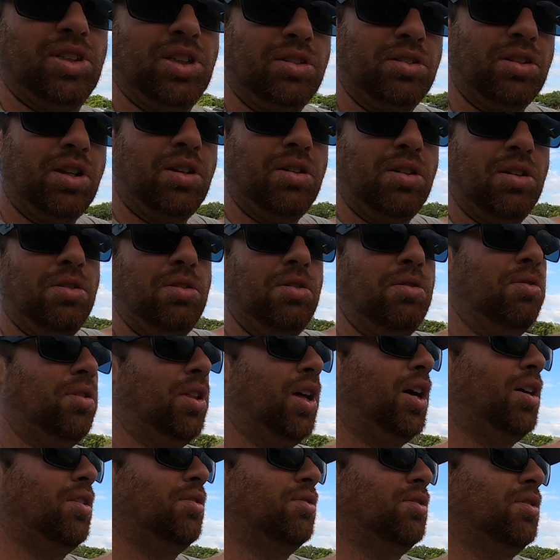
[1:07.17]
just under
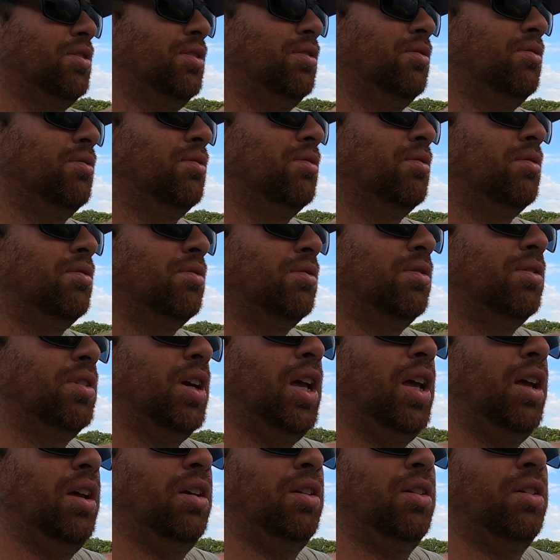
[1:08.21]

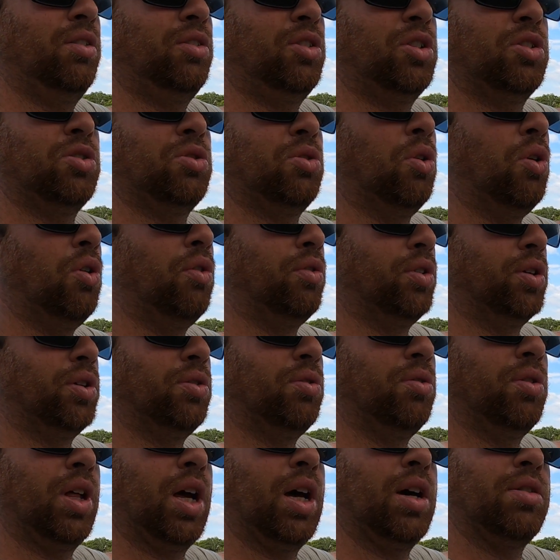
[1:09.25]
2,000, just over
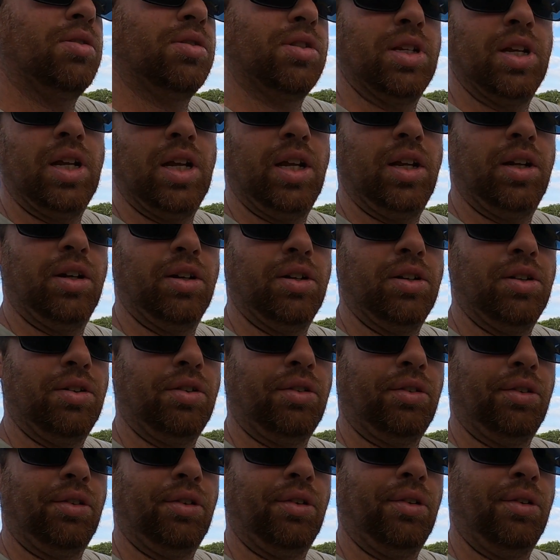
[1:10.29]
2,000 acres
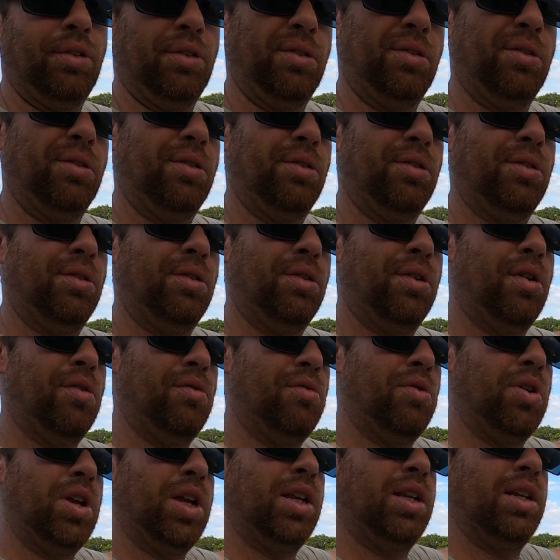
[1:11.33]

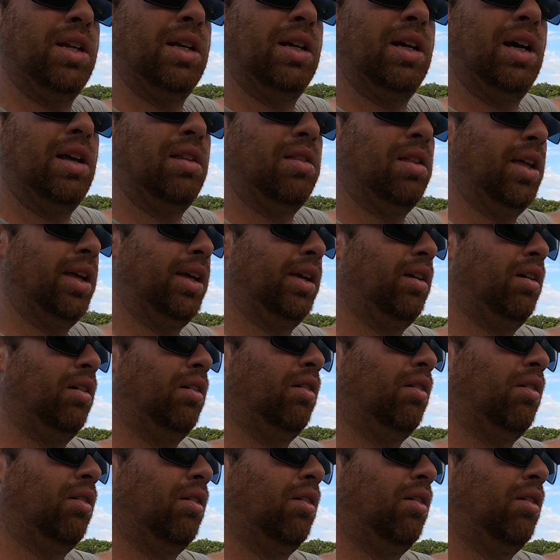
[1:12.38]
of wheat, I think.